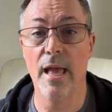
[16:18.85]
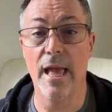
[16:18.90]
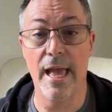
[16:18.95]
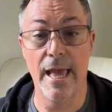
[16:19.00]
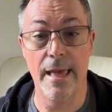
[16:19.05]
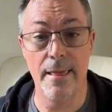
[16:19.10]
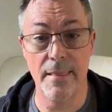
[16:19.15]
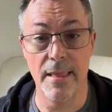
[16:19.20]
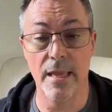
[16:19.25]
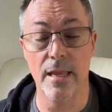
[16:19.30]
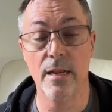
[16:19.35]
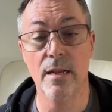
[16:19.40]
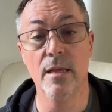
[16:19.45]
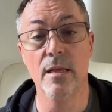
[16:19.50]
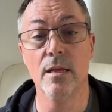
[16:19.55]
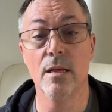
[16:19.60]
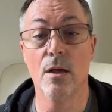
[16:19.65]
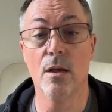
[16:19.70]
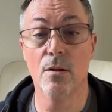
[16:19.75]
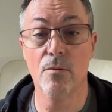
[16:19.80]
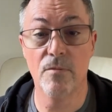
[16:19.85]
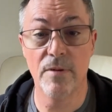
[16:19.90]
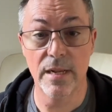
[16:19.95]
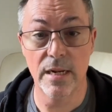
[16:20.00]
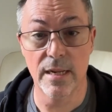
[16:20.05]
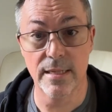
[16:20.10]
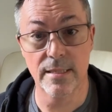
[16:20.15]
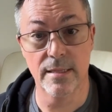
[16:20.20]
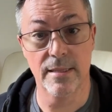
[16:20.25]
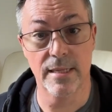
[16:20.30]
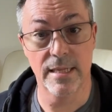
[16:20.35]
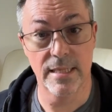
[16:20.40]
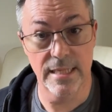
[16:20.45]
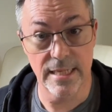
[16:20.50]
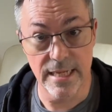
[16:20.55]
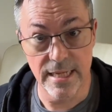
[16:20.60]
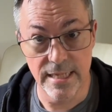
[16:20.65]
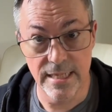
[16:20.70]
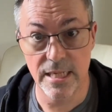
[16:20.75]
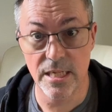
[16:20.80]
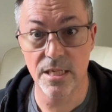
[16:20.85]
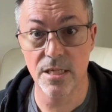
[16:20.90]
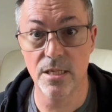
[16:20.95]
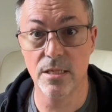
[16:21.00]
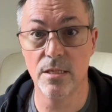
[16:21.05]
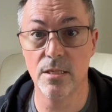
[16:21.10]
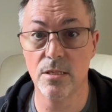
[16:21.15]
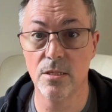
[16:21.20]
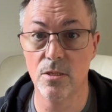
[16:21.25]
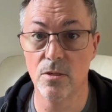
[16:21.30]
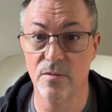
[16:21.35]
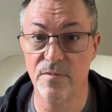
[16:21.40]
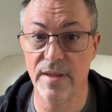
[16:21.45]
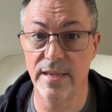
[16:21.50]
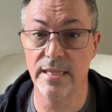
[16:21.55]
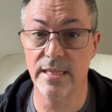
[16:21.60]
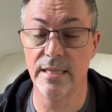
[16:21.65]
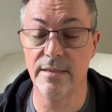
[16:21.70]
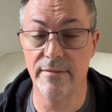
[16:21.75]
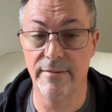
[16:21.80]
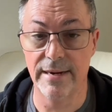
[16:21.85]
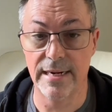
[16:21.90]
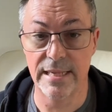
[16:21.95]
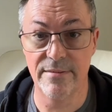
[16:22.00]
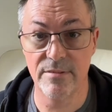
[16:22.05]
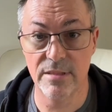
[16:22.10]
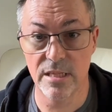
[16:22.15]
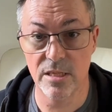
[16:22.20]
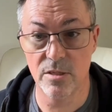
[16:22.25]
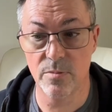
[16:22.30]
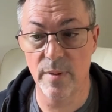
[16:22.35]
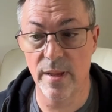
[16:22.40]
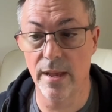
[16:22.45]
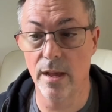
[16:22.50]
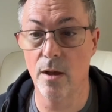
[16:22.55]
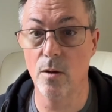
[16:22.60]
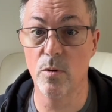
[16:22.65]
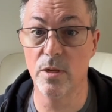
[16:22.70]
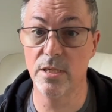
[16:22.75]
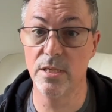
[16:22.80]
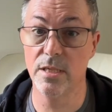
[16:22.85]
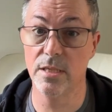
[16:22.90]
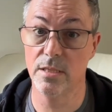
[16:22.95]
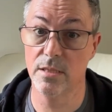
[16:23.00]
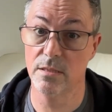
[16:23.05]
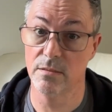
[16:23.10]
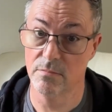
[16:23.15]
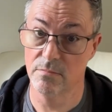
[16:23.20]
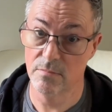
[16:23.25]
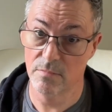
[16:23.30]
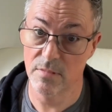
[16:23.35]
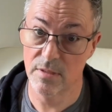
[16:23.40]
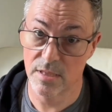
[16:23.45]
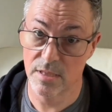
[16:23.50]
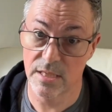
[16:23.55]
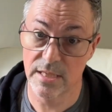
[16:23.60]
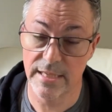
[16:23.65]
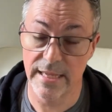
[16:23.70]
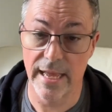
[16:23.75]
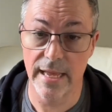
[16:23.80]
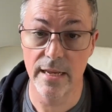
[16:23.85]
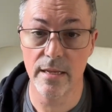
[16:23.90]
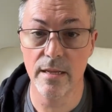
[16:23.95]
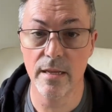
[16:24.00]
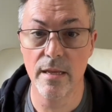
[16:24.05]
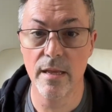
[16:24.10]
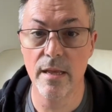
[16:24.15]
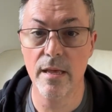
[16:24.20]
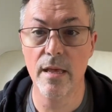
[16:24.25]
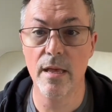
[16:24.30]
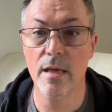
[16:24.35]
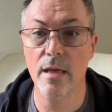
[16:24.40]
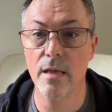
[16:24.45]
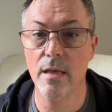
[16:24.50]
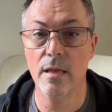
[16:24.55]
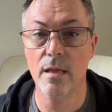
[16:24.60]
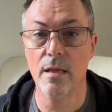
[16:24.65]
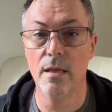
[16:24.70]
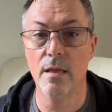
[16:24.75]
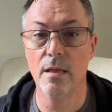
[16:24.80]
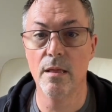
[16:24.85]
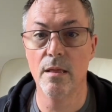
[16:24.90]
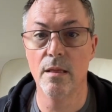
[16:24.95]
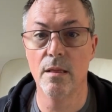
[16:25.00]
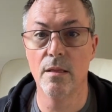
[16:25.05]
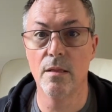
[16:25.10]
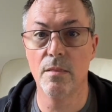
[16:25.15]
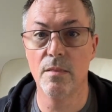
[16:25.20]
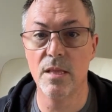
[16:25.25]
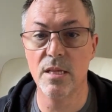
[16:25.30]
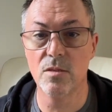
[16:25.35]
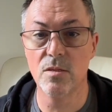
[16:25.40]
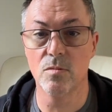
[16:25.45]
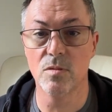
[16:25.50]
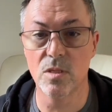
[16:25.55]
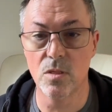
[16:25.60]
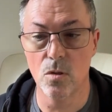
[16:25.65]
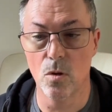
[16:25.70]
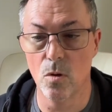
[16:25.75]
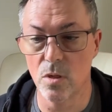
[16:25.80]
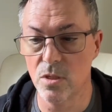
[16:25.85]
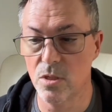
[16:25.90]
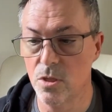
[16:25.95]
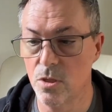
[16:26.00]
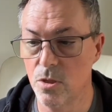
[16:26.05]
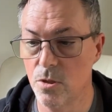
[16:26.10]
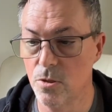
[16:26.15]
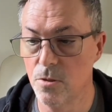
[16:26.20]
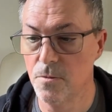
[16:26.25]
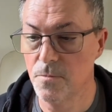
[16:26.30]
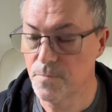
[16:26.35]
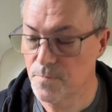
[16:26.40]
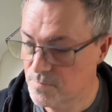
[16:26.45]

and then realized that there's a condition to effectively deliver this power, which is the state. This was taught to